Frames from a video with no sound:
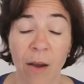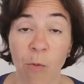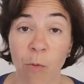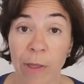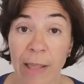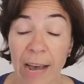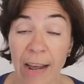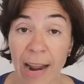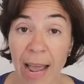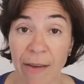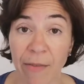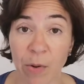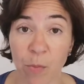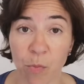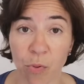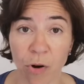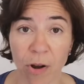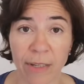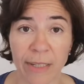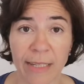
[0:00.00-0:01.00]
without having
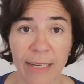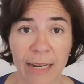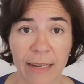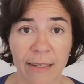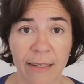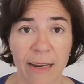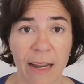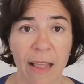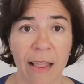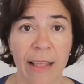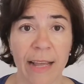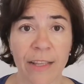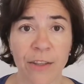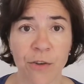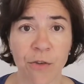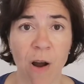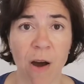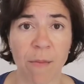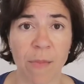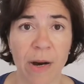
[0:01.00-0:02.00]
processed that
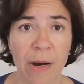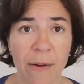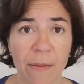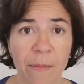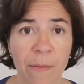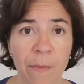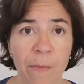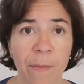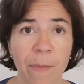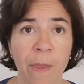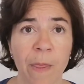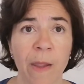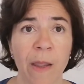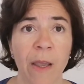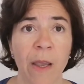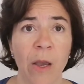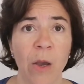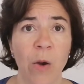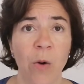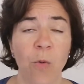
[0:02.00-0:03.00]
trauma
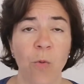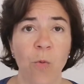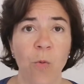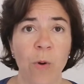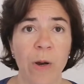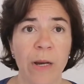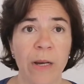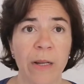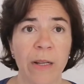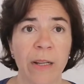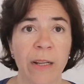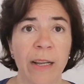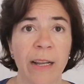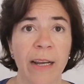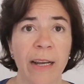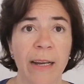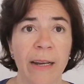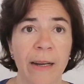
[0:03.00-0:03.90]
will